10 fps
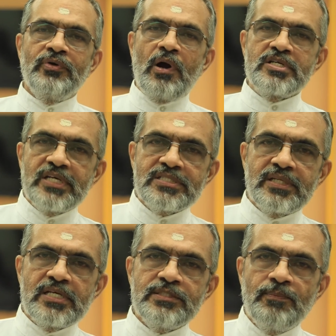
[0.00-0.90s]

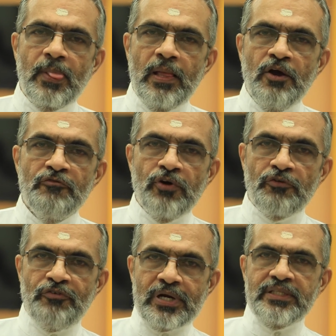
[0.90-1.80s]
consciousness for
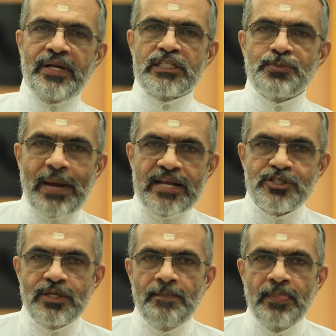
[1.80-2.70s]
further
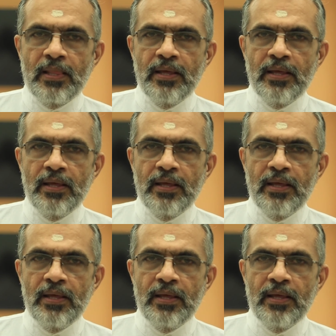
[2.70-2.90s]
expansion